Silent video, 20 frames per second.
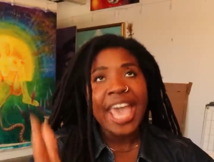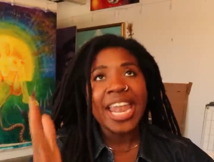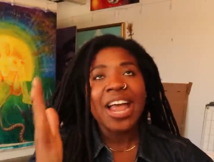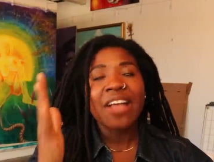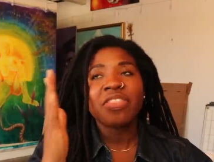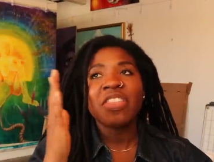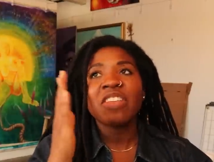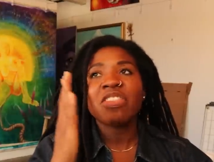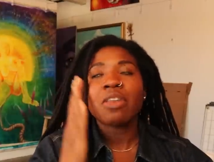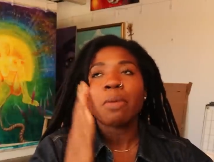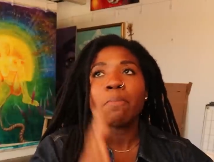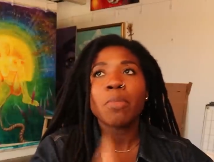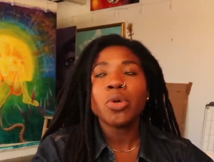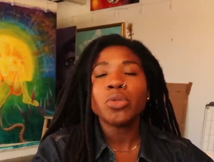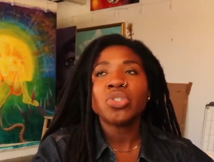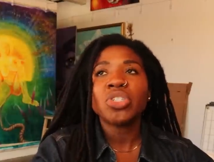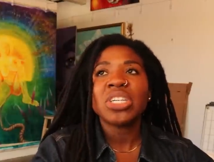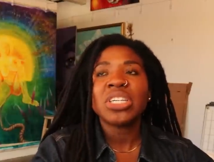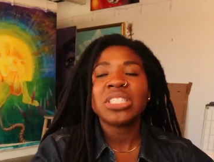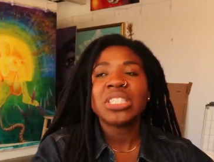And I think the
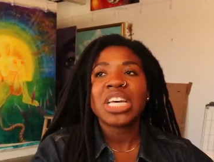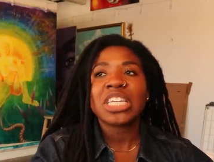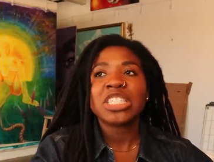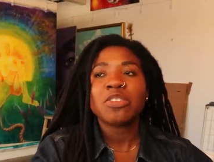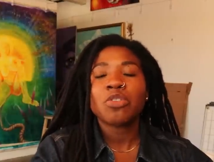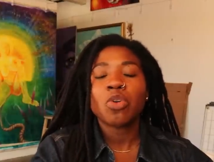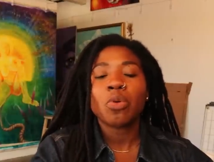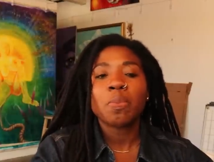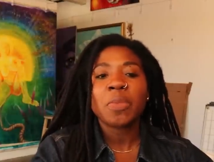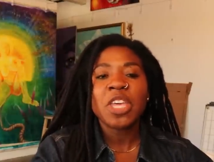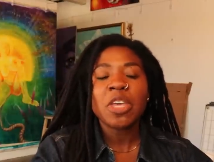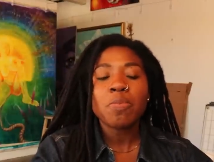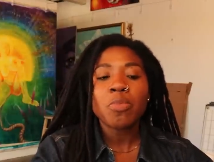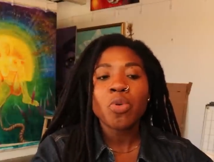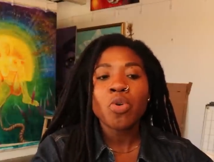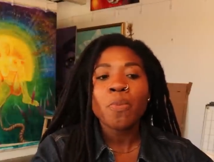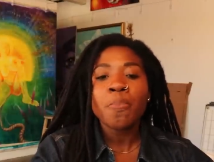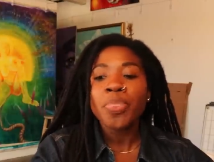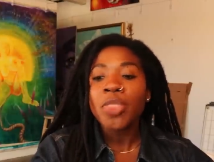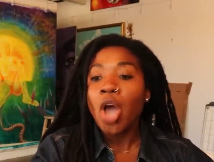most successful
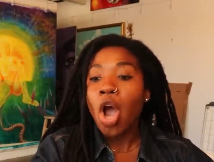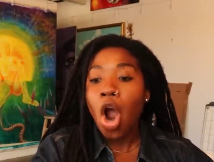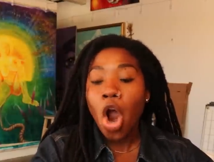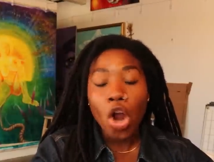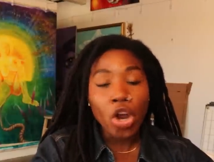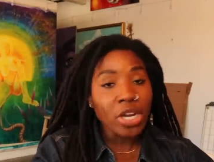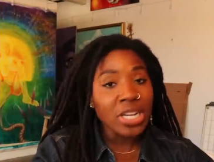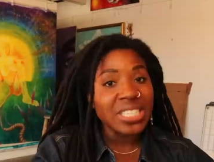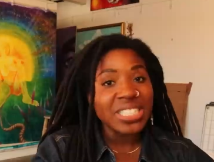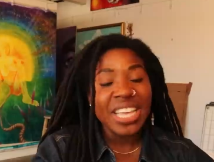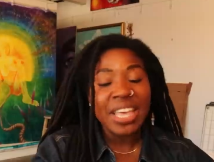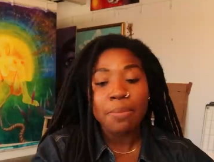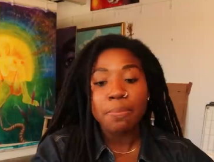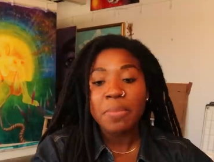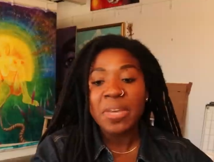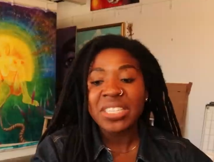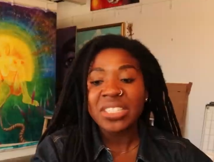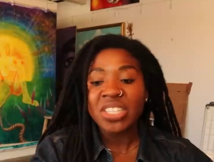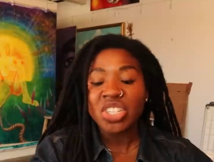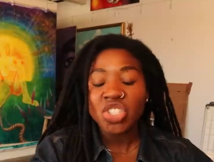people, artists
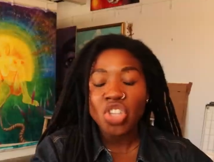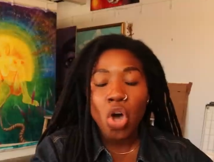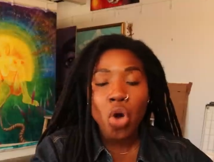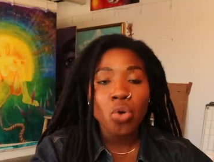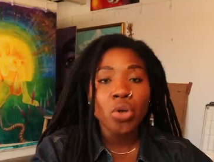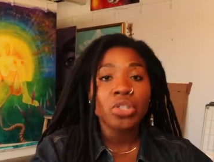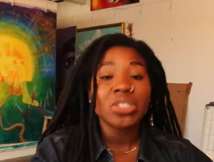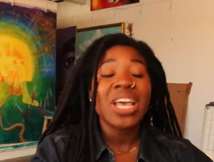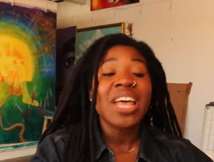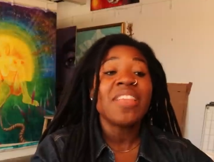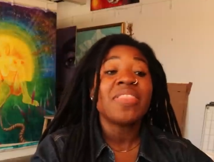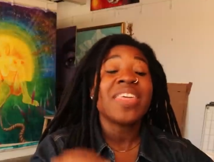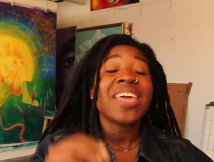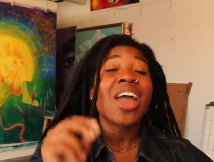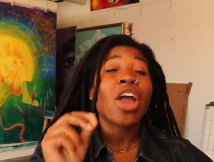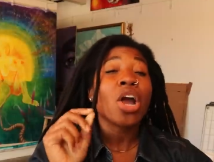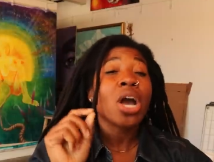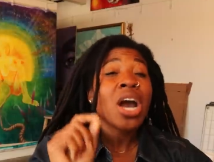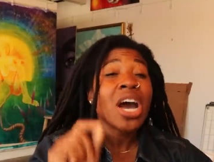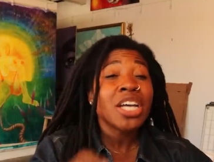and business owners,
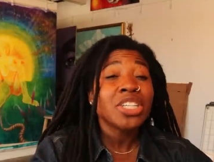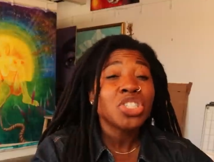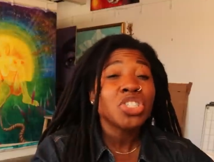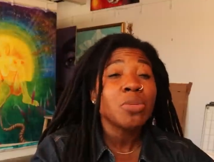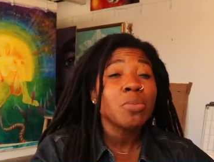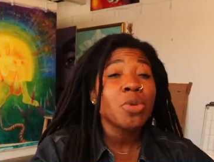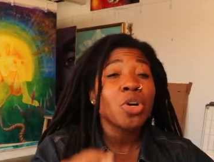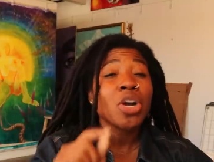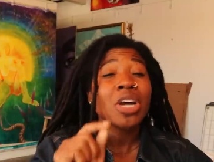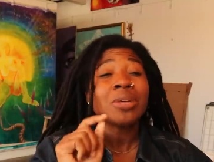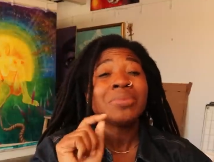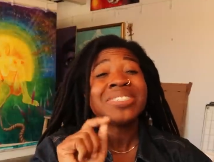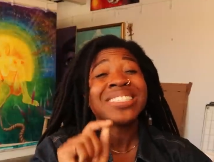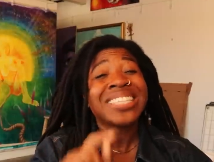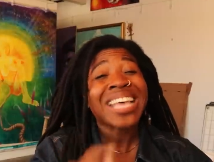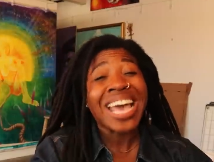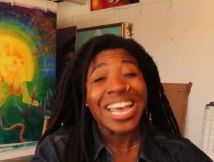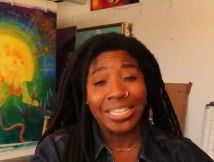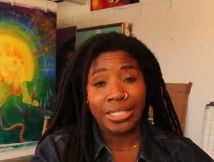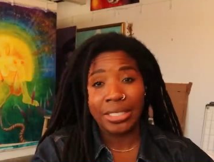they are customer
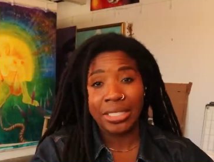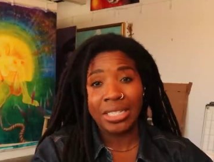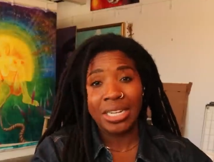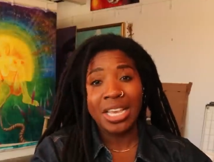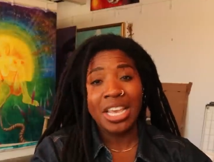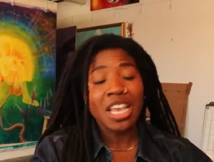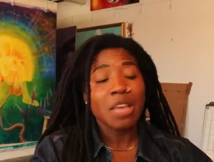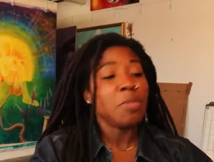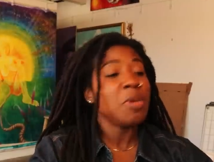obsessed.